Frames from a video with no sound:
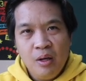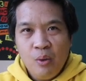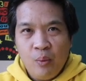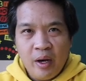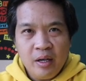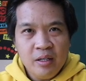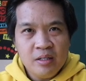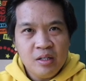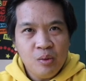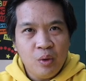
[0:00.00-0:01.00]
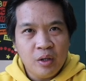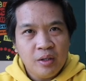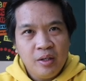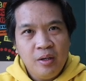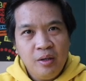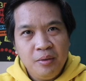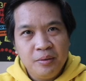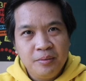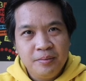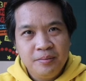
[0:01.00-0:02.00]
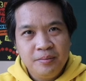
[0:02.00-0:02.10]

Where does the water go?